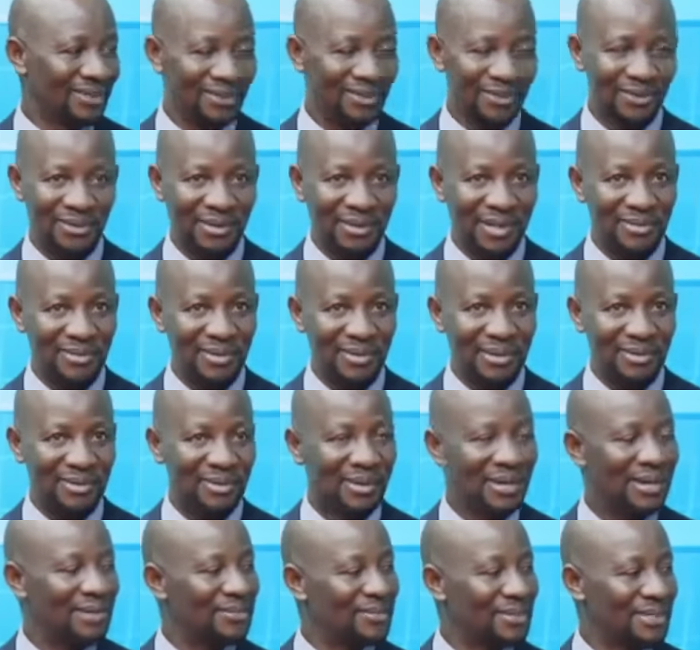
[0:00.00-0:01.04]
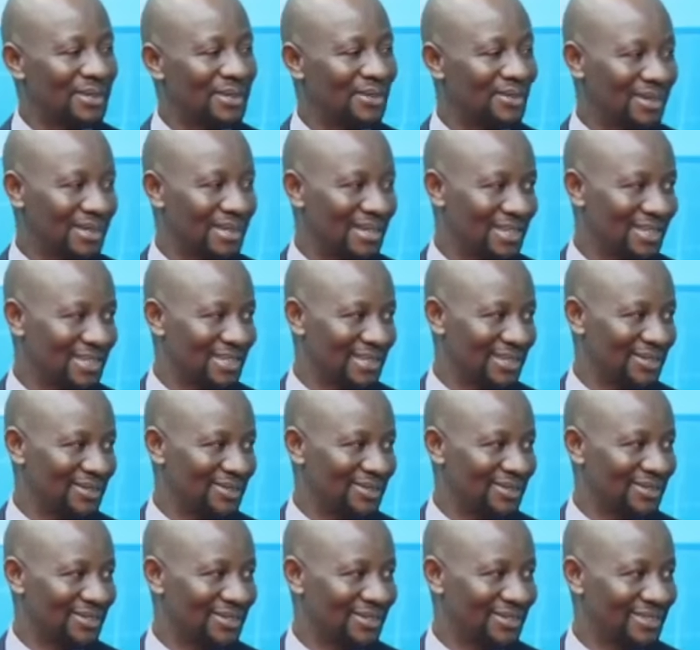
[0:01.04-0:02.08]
No, not to come and become a secretary general.